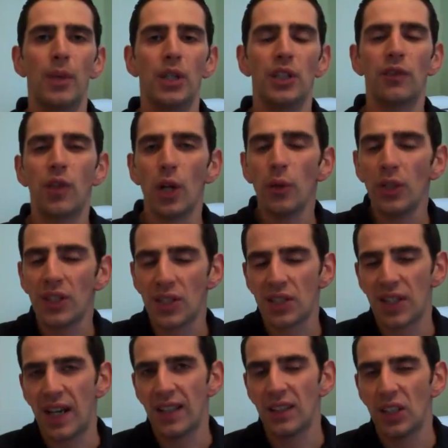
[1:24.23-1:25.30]
You've got to
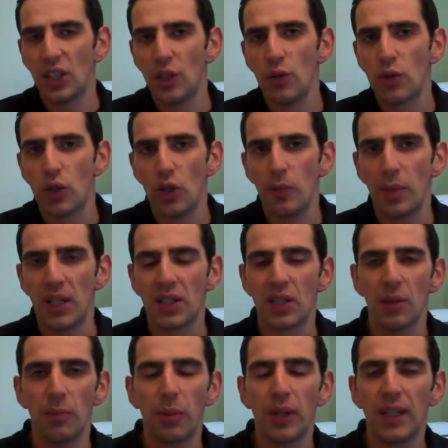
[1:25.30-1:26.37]
understand that YouTube is
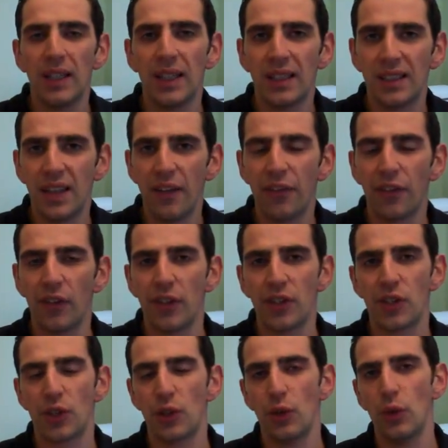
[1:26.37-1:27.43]
completely
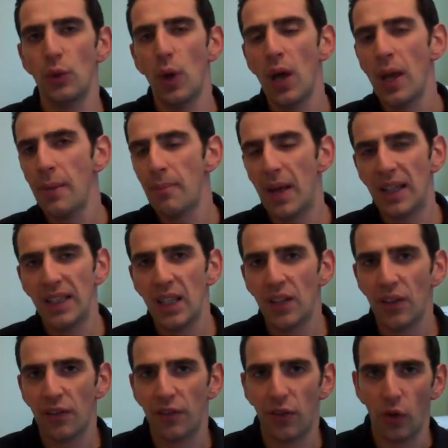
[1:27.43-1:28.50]
different to many
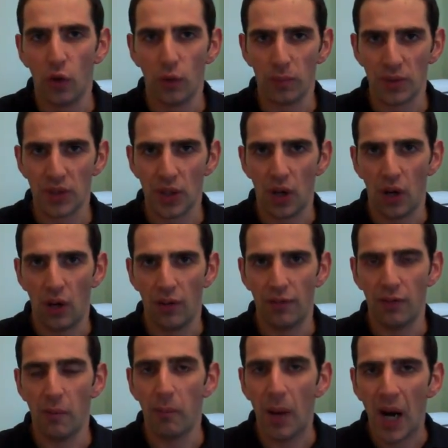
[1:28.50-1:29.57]
other forms
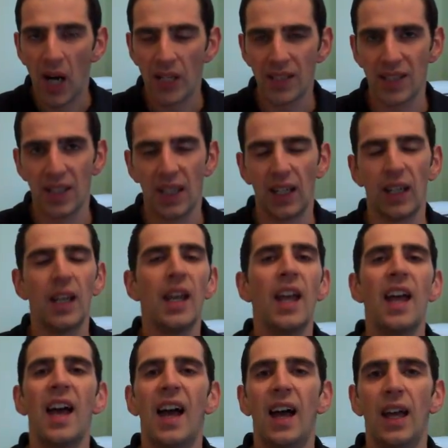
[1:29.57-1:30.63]
of marketing.
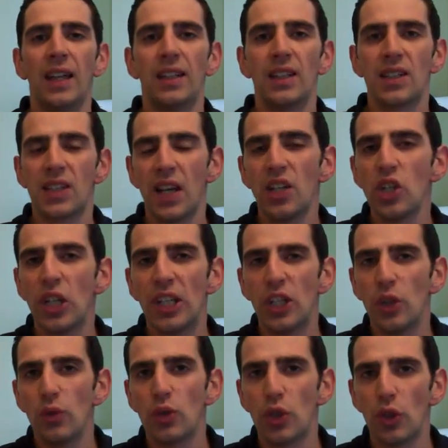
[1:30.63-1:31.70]
And essentially
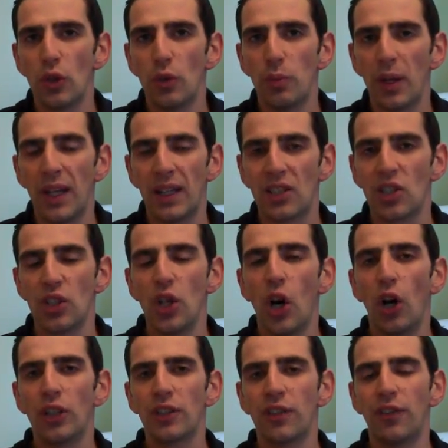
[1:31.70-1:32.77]
YouTube, it's
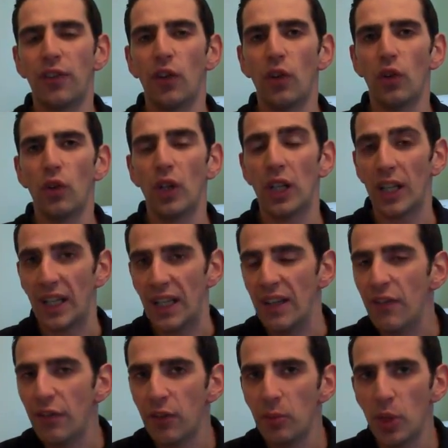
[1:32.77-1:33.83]
not for like an
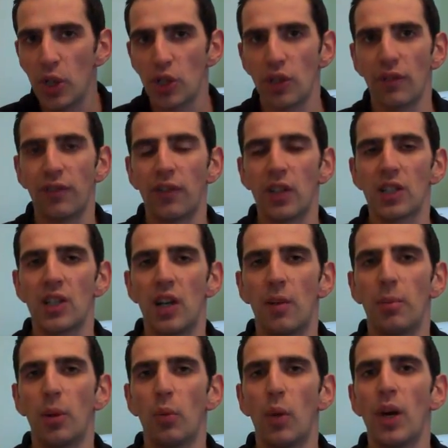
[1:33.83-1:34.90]
infomercial, for
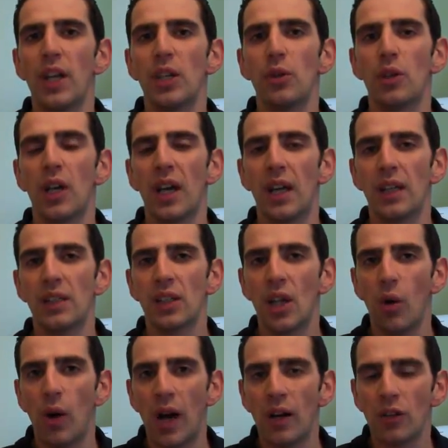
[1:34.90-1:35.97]
example, where you can
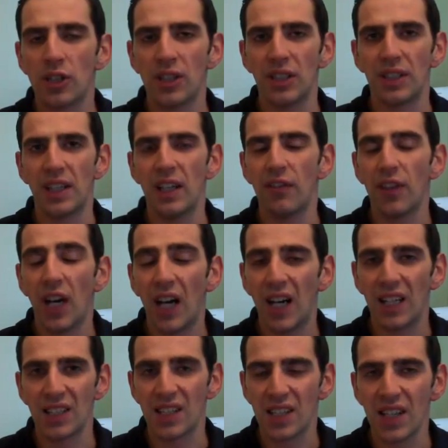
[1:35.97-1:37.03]
go out and give the
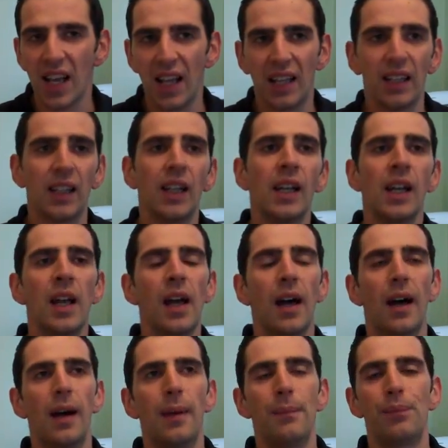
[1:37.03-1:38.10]
hard sell.
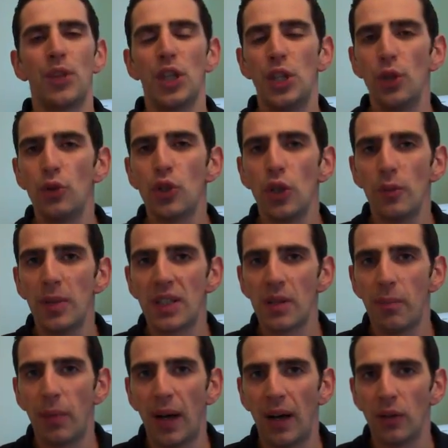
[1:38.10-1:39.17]
YouTube is
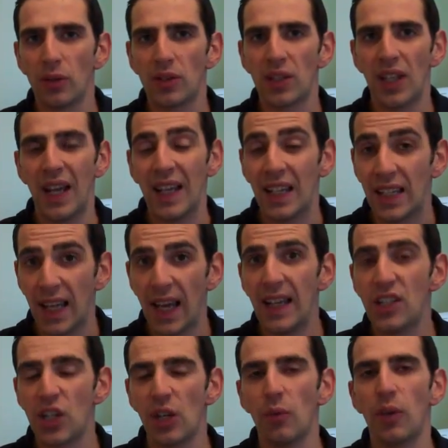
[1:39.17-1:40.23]
about
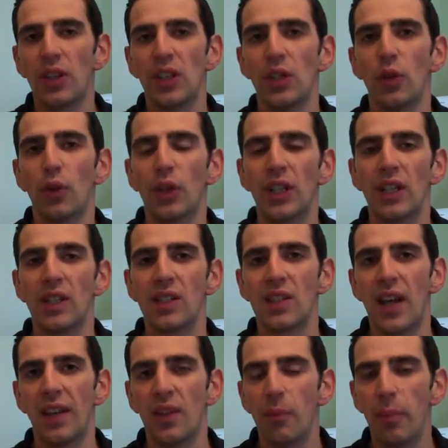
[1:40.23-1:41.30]
engaging with the audience,
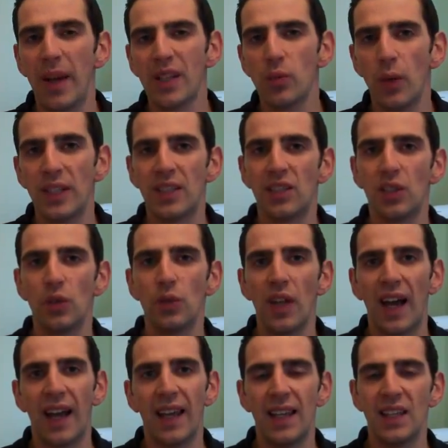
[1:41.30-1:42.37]
and the best way to do
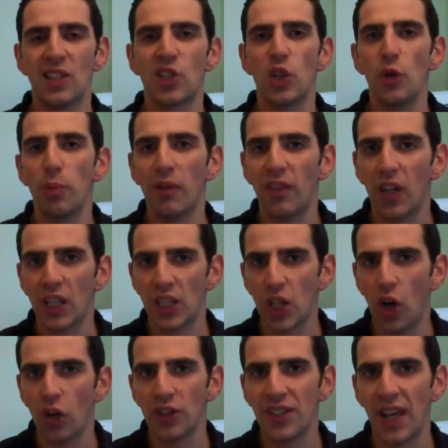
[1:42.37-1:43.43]
that is to provide
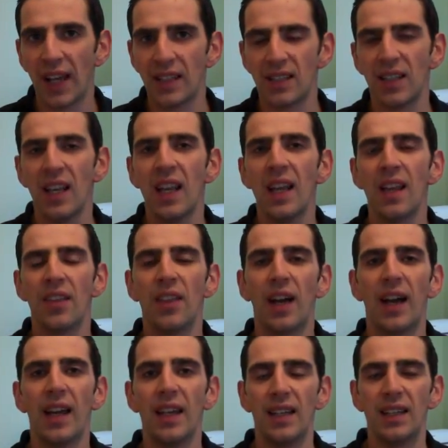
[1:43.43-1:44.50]
content
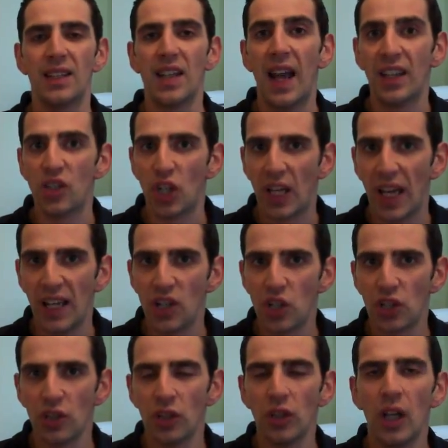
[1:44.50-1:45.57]
that is
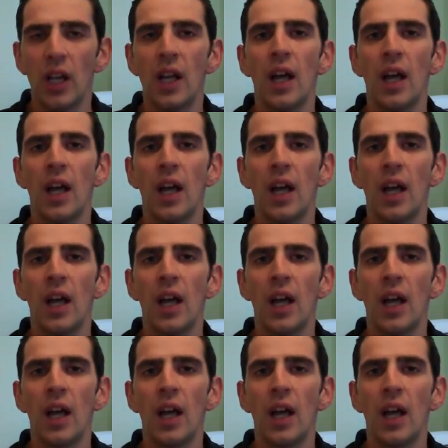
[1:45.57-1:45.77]
educational,